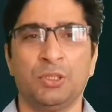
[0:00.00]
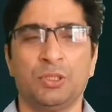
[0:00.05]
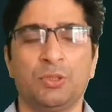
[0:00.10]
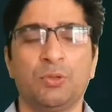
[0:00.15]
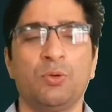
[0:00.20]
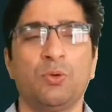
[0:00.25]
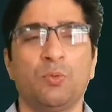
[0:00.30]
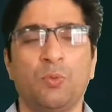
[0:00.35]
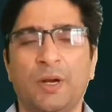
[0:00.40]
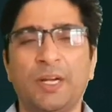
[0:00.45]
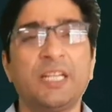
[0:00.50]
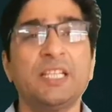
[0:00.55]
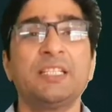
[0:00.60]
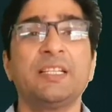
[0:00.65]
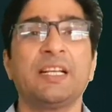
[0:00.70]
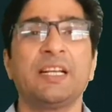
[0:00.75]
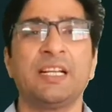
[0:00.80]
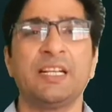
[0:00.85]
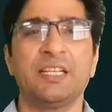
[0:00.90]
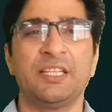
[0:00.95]
So what
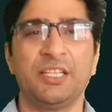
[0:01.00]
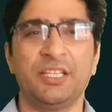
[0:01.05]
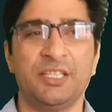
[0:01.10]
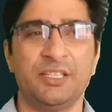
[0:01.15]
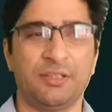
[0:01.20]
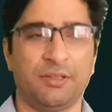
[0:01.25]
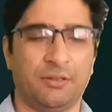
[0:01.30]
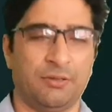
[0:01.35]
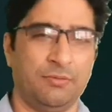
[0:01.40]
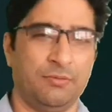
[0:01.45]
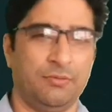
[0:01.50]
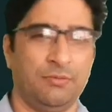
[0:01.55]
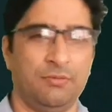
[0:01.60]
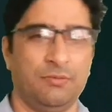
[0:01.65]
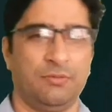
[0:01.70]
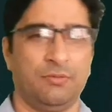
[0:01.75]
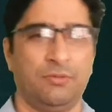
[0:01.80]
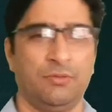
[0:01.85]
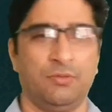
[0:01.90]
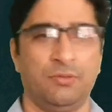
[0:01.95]
is an integer?
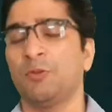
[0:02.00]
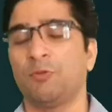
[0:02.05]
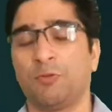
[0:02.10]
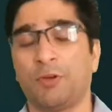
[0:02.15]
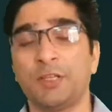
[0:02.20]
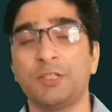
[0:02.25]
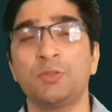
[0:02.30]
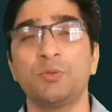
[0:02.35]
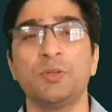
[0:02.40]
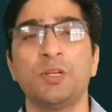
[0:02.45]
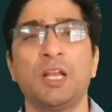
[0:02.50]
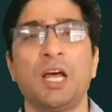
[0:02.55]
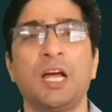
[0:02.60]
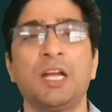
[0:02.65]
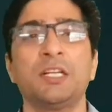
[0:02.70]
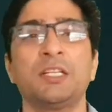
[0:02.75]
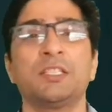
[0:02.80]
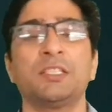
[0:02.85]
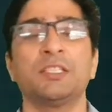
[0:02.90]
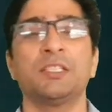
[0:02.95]
First we
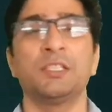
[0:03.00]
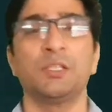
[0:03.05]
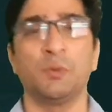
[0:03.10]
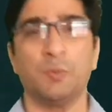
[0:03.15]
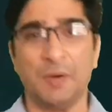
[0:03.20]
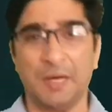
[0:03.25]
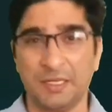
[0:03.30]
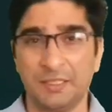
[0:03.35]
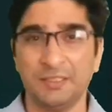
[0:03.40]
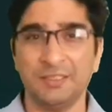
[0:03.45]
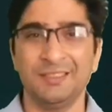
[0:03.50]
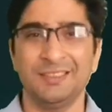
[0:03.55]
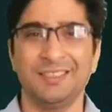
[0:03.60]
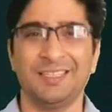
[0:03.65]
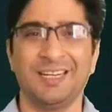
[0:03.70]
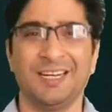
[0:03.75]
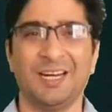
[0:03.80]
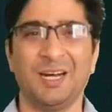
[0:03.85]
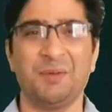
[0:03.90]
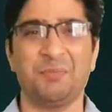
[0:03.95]
learned 1,
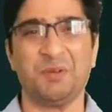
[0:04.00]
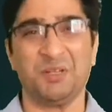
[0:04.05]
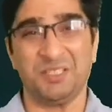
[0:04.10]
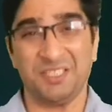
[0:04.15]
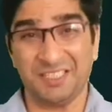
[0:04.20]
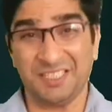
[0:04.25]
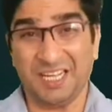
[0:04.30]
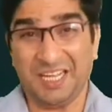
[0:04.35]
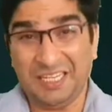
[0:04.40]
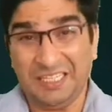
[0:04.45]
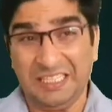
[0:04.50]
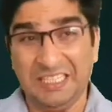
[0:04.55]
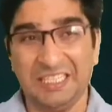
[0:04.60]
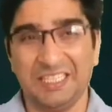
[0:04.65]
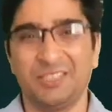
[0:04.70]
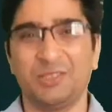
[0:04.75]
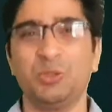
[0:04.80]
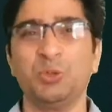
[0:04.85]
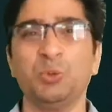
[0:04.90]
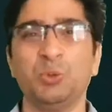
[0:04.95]
after that I
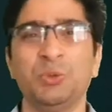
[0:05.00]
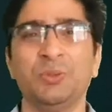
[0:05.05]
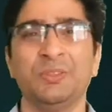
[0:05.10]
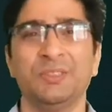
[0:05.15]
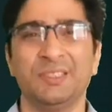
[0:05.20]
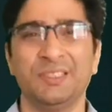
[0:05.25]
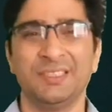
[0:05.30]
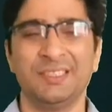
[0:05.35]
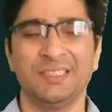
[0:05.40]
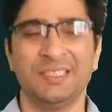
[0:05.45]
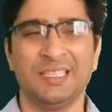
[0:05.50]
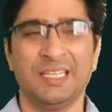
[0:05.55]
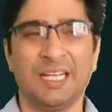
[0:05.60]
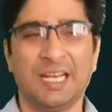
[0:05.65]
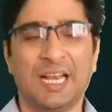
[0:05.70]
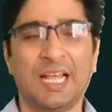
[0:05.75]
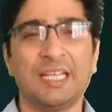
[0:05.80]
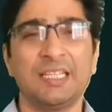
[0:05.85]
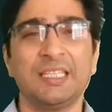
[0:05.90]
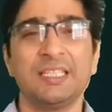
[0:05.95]
think 2.
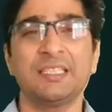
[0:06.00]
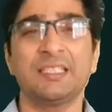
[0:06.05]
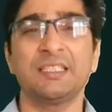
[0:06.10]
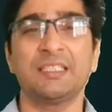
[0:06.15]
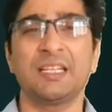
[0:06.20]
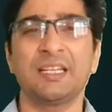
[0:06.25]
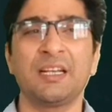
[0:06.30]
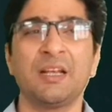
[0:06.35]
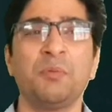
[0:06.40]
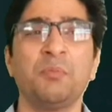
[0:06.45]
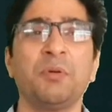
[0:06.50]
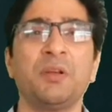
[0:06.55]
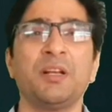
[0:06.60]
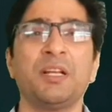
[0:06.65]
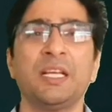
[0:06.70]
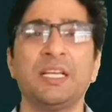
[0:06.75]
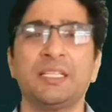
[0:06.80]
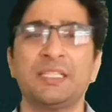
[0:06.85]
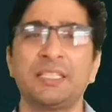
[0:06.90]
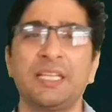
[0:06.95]
Like this, the
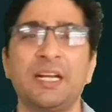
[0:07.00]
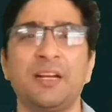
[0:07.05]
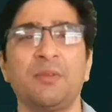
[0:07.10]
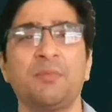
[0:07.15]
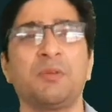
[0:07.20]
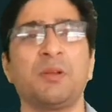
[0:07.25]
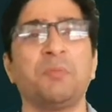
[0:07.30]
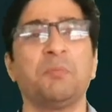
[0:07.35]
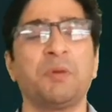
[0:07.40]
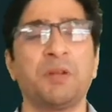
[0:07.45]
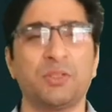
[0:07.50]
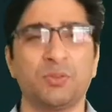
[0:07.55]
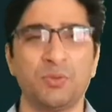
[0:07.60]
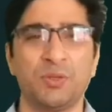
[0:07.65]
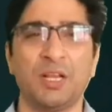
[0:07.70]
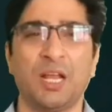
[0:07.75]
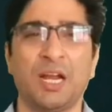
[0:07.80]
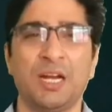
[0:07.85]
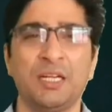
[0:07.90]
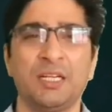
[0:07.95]
number, a set of numbers
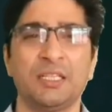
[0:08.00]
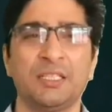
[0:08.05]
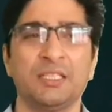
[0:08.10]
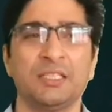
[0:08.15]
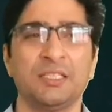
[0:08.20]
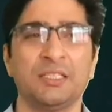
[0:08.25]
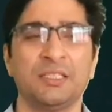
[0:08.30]
we learned.